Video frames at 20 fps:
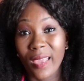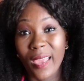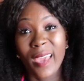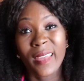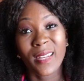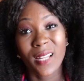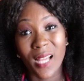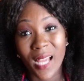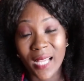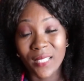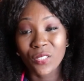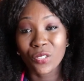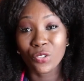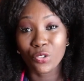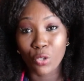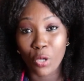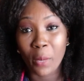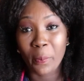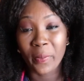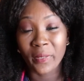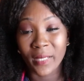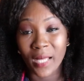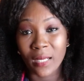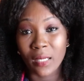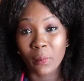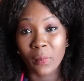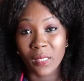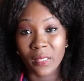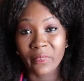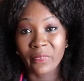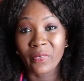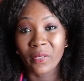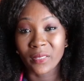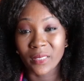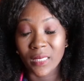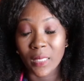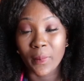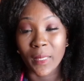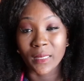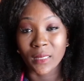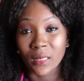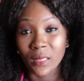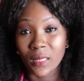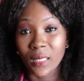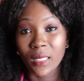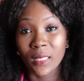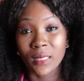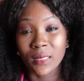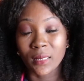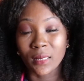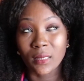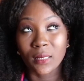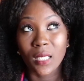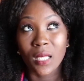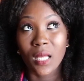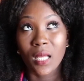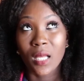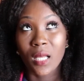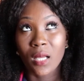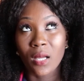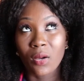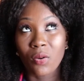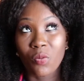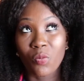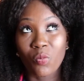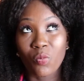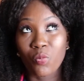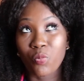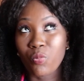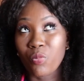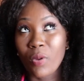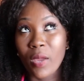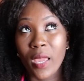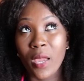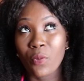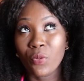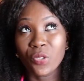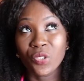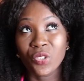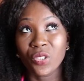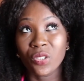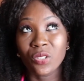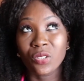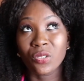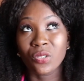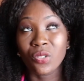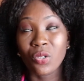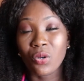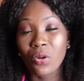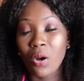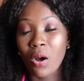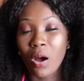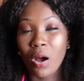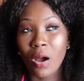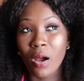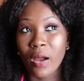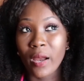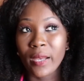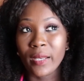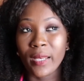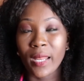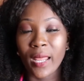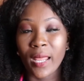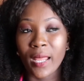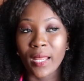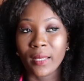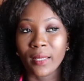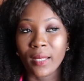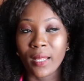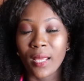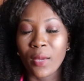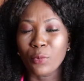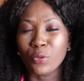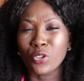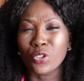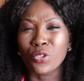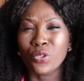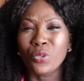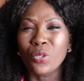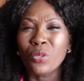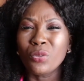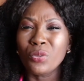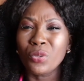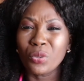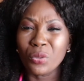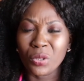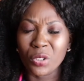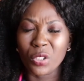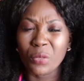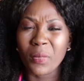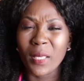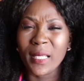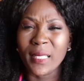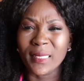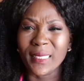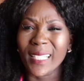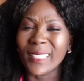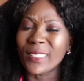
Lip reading: had to drop anatomy the first time I took it because it was just so hard, and it was still new to me because